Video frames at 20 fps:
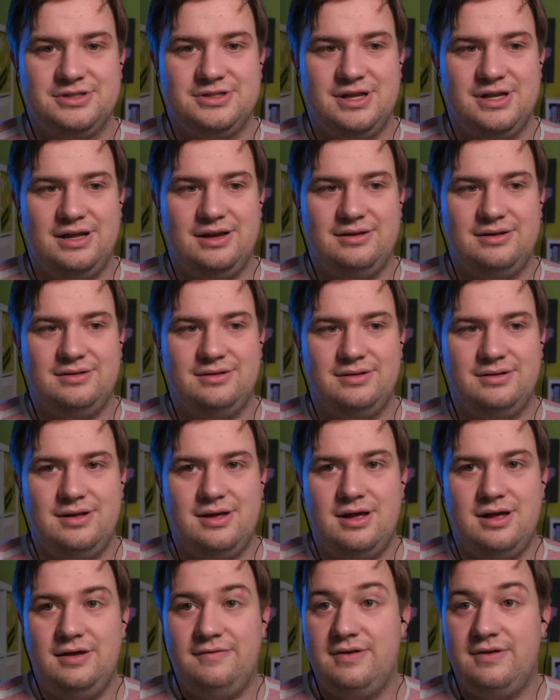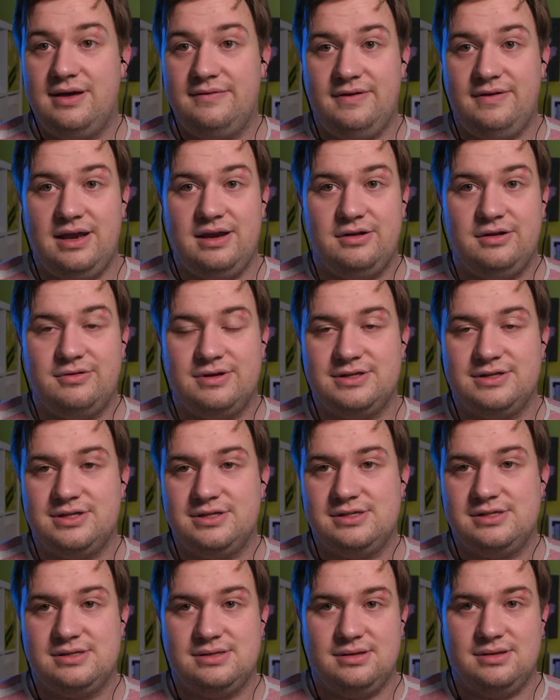And if you have any
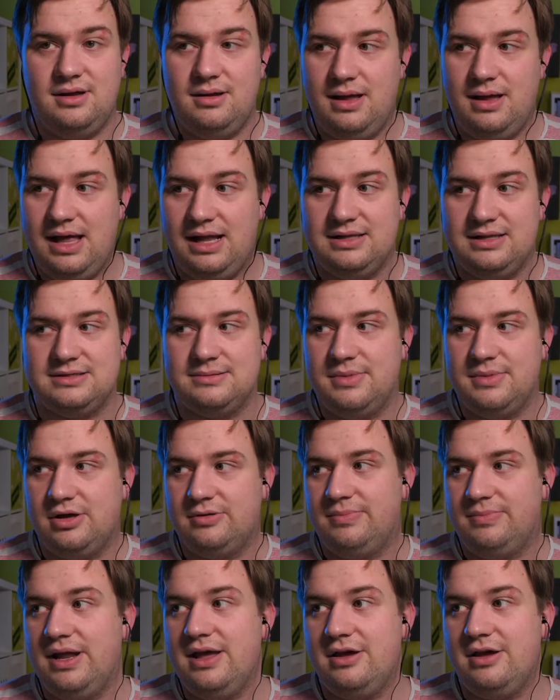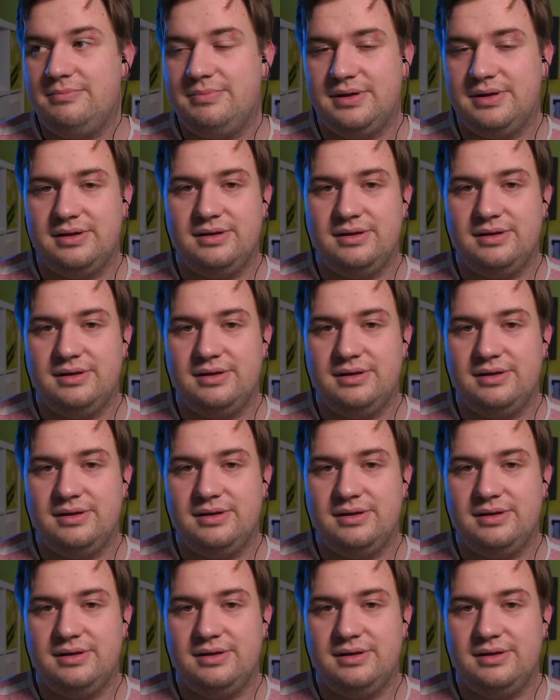questions else about Playout B,